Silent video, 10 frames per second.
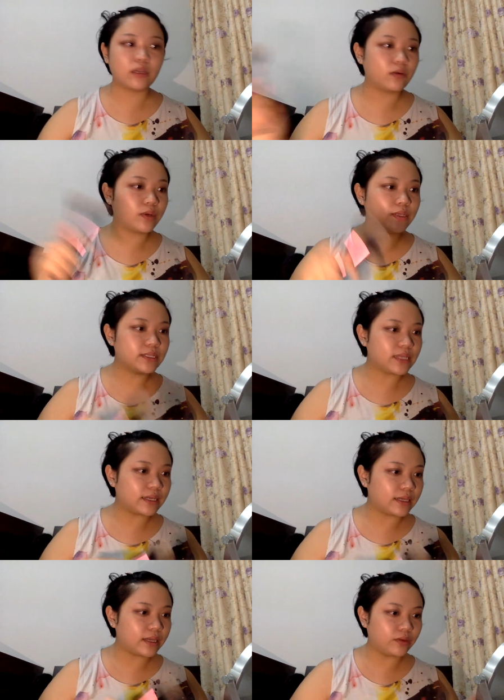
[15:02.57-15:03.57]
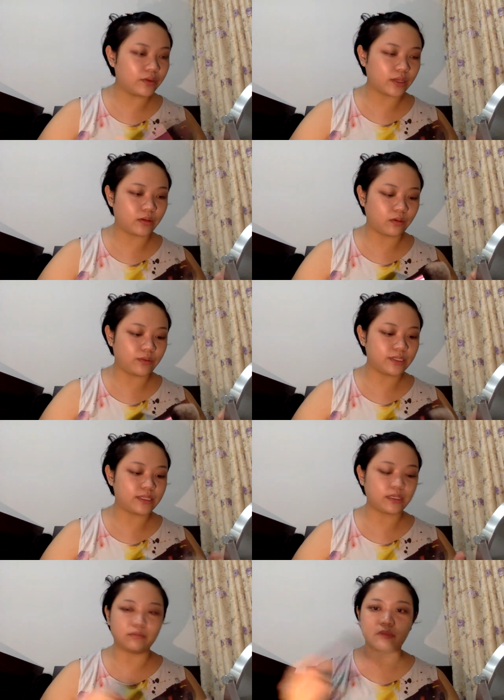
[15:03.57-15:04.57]
Once you are done, you can
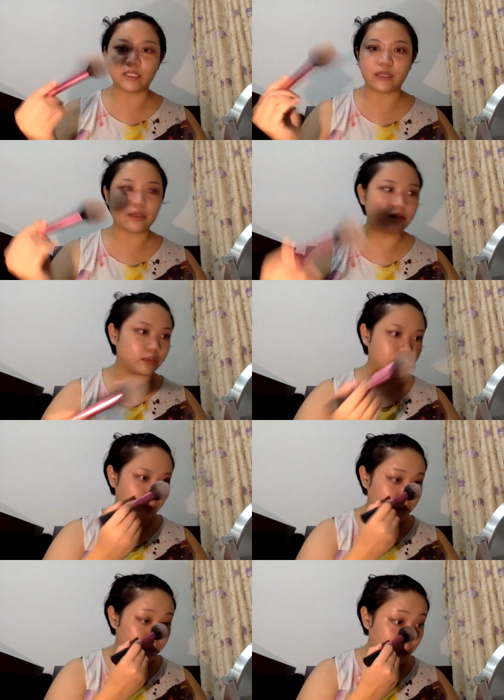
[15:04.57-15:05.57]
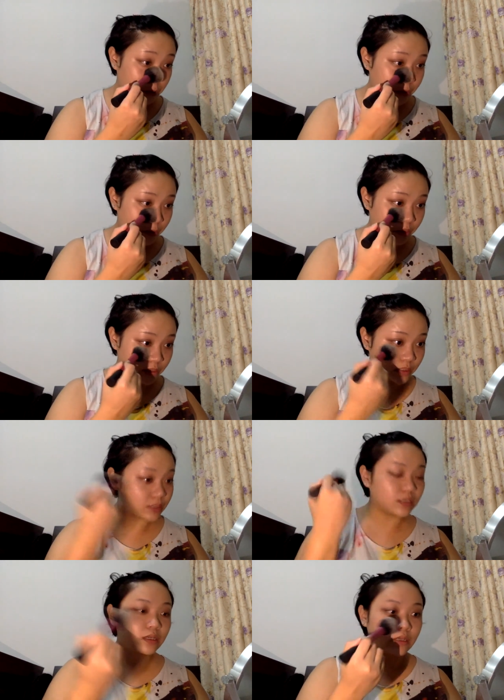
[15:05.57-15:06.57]
always take a brush and
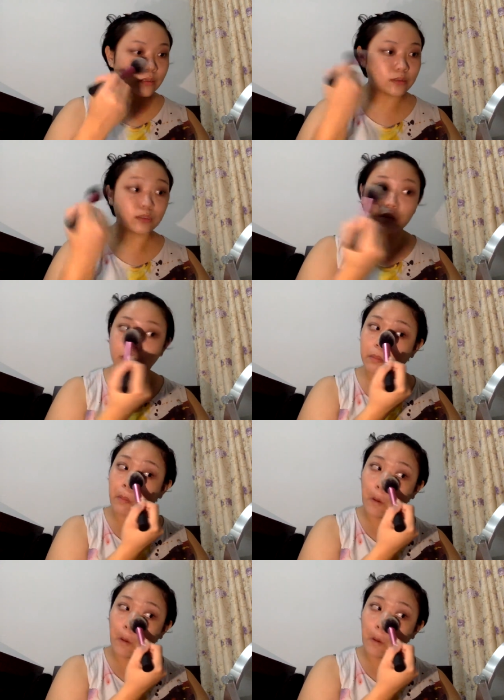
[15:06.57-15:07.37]
just sweep